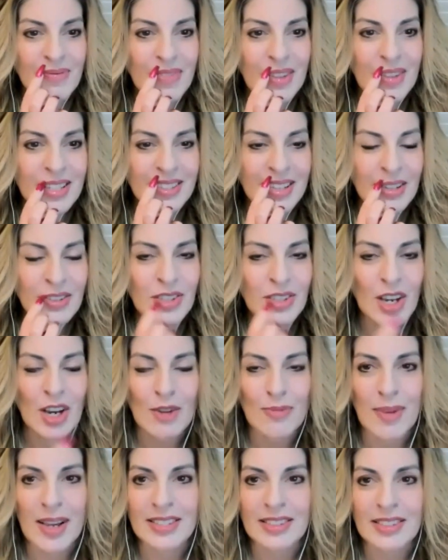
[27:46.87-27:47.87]
it sounds kind
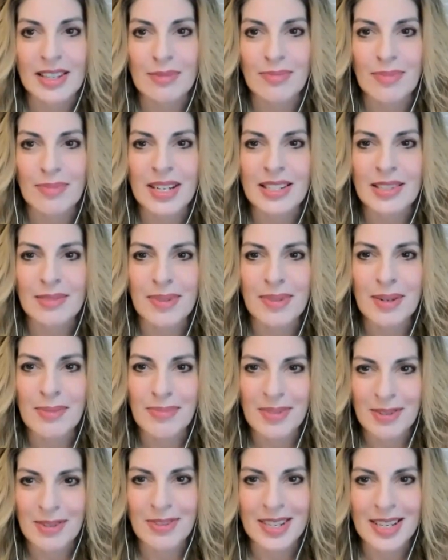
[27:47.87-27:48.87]
of basic, but it's been a
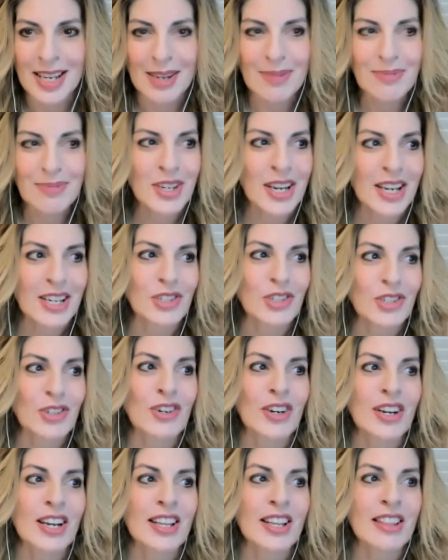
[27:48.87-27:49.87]
bit of a game
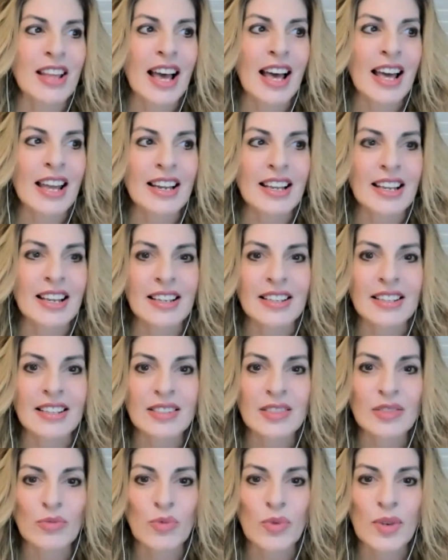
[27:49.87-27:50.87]
changer. And that
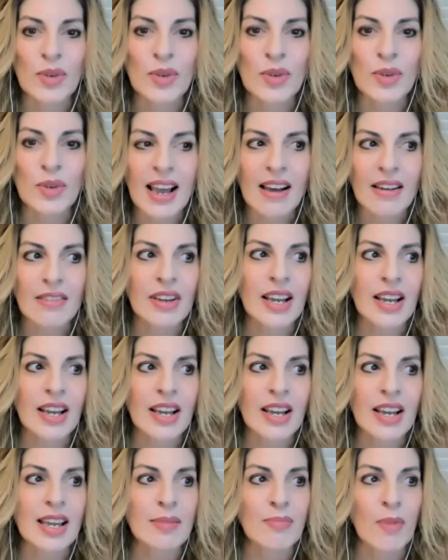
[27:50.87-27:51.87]
is, we have
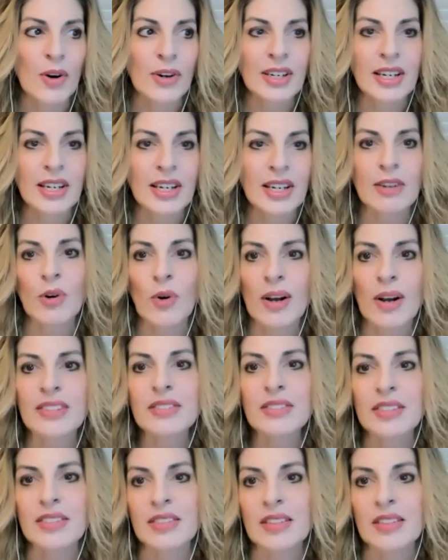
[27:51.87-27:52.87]
a marketing
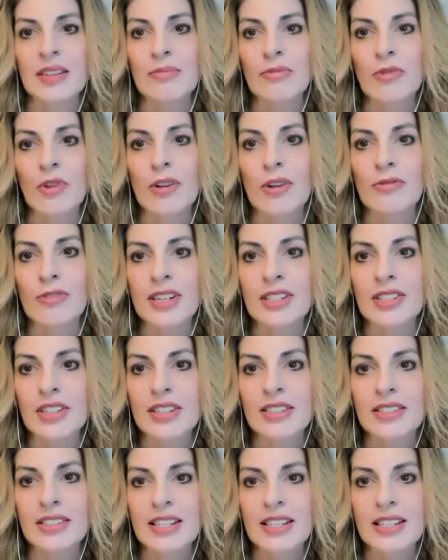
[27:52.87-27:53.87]
request system for our
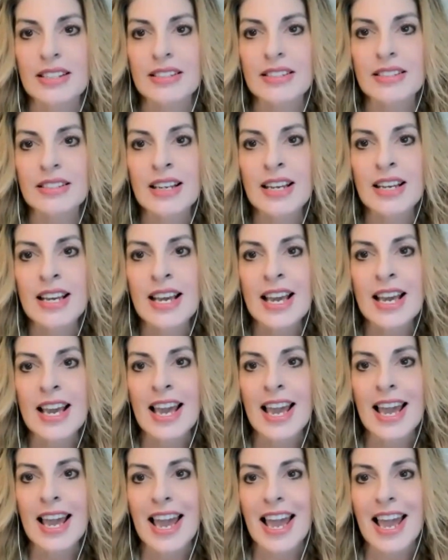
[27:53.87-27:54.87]
franchisees.
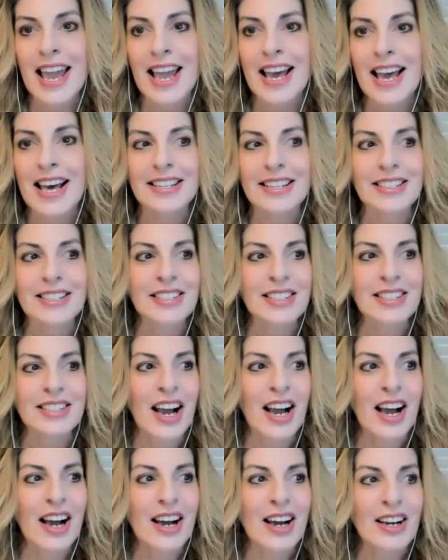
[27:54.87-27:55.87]
And
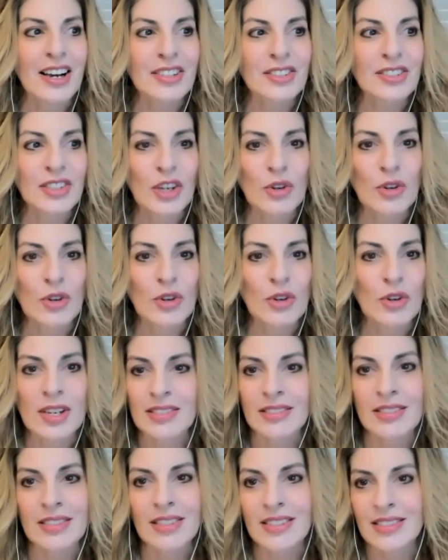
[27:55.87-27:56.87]
so
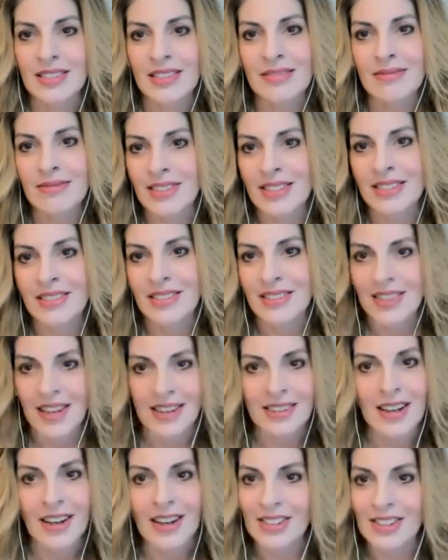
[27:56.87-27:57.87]
it's a
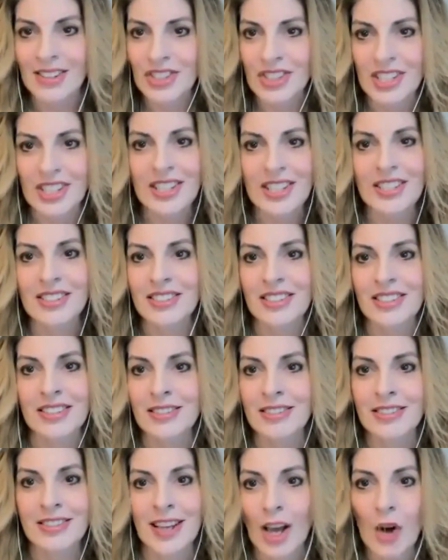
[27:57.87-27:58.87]
technology, it's
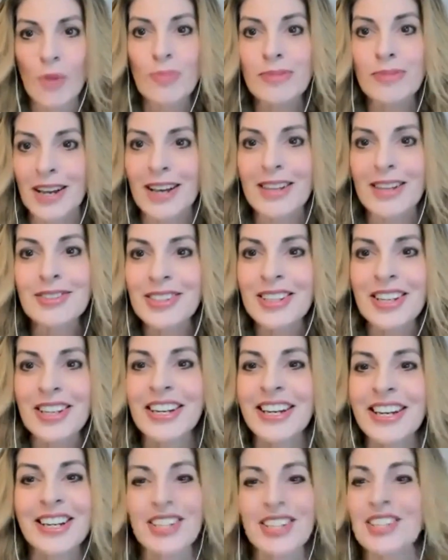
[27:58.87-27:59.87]
a help desk,
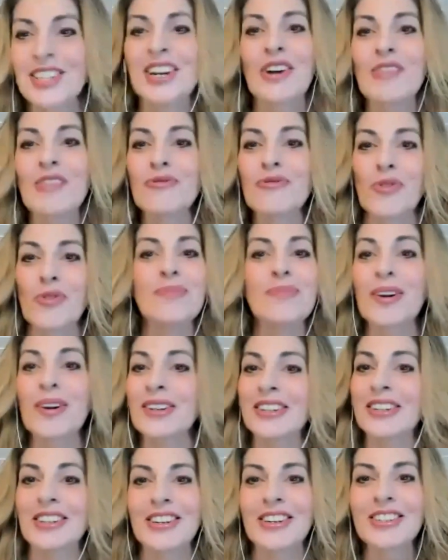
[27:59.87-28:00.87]
for
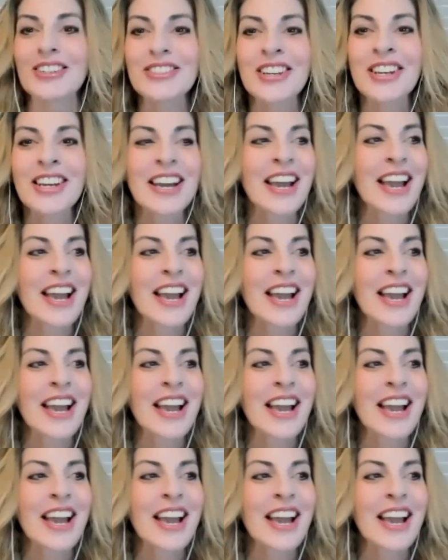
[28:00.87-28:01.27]
marketers.